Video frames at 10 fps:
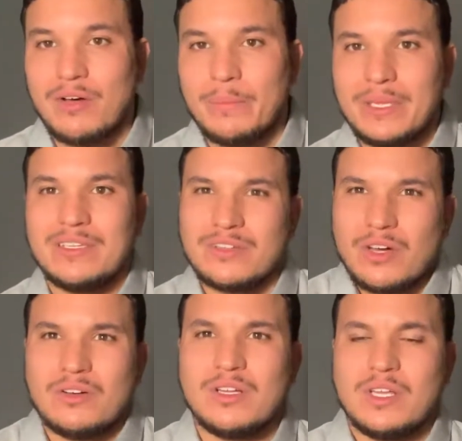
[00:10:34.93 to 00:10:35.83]
I mean, you
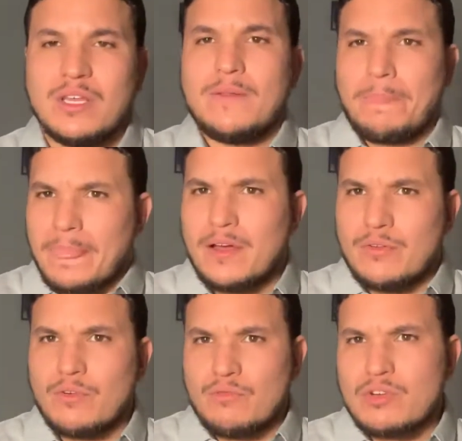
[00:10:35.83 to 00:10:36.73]
know, a,
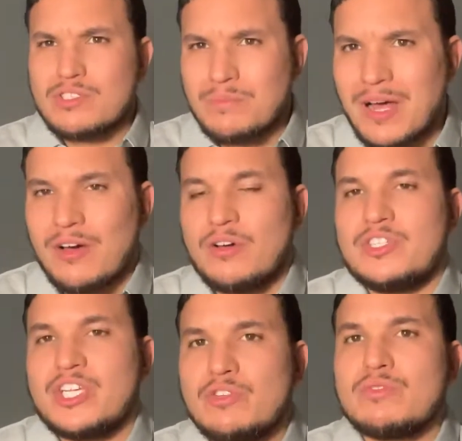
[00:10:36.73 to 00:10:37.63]
a, real smile, a
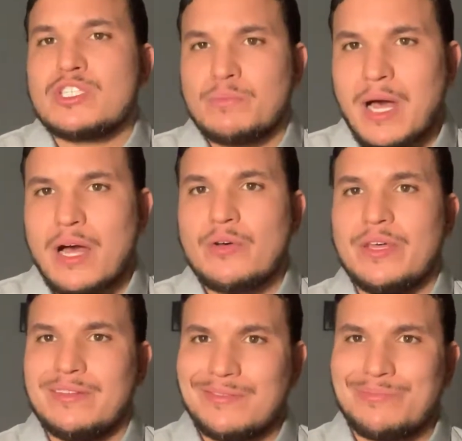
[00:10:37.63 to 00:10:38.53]
genuine smile,
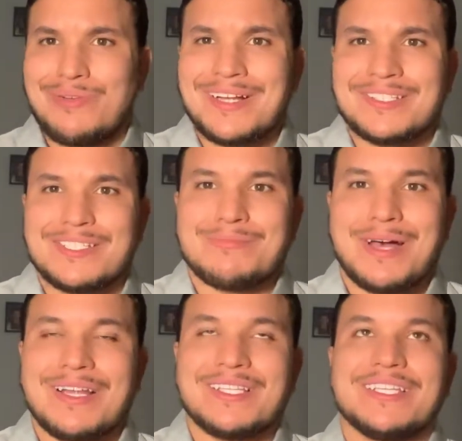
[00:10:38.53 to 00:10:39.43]
and, and practice
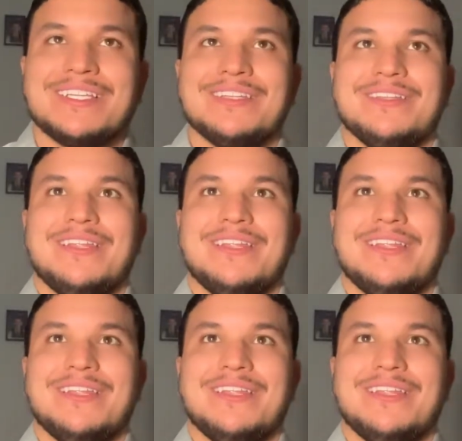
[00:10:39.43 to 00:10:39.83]
smiling and,